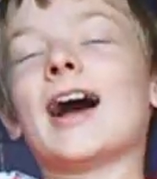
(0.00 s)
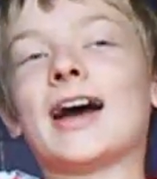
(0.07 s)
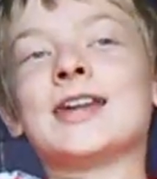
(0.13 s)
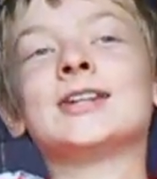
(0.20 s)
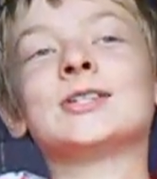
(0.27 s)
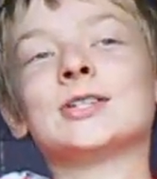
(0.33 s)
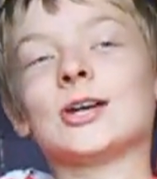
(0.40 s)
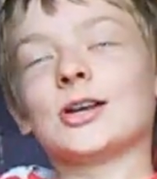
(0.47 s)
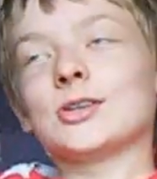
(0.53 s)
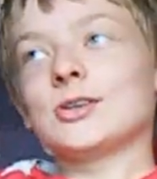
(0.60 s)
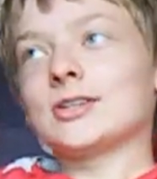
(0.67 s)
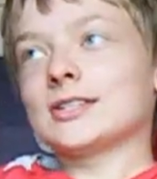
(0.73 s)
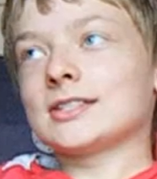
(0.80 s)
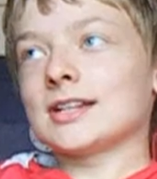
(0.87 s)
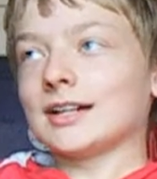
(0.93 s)
And uh,
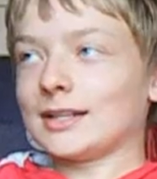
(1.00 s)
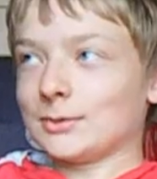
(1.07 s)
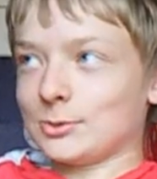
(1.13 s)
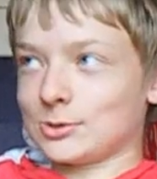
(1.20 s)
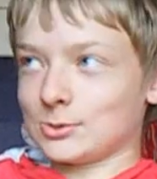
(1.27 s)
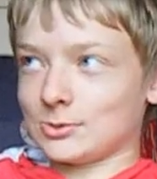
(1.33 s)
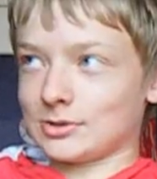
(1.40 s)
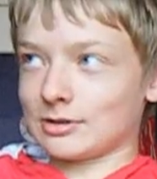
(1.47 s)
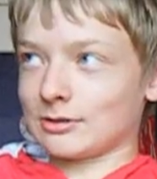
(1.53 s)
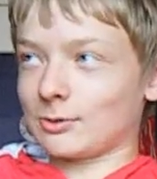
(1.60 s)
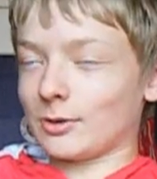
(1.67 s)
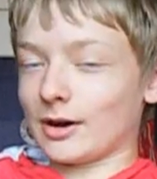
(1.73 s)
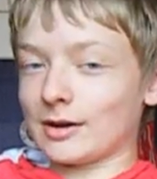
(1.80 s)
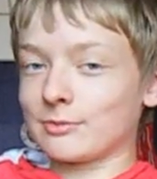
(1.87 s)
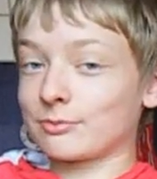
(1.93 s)
you could tell he was
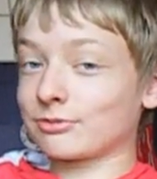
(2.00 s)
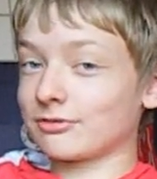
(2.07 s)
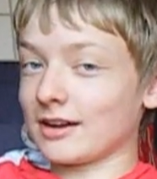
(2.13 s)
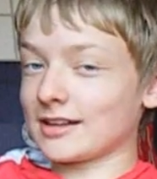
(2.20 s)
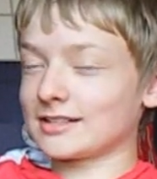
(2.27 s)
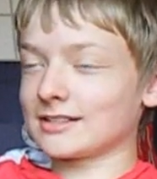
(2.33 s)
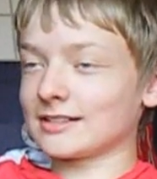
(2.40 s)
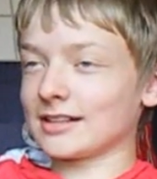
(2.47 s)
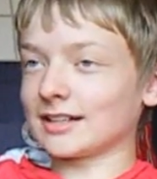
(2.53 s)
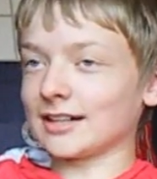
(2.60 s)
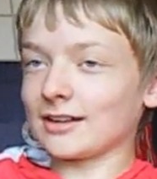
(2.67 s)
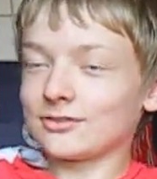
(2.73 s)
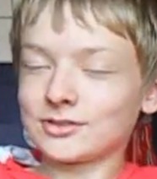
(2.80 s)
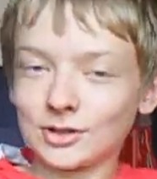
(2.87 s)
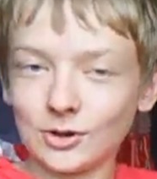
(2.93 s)
also quite impressed that they
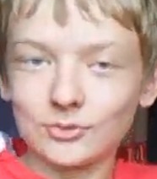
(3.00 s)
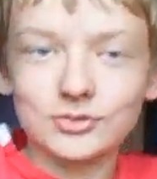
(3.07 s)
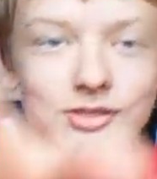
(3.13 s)
left it